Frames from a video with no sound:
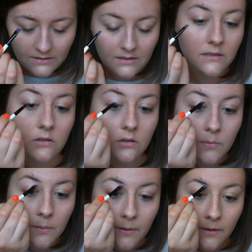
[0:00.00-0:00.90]
I think, to do
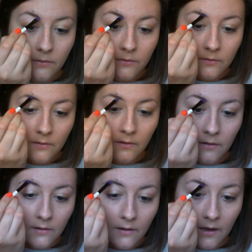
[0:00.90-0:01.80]
my brows,
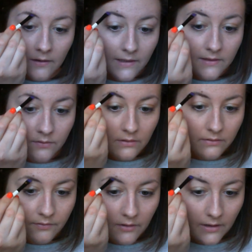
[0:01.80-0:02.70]
and that's very
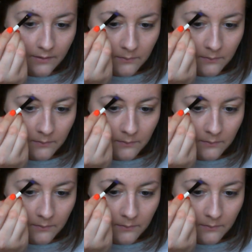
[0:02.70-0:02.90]
fine.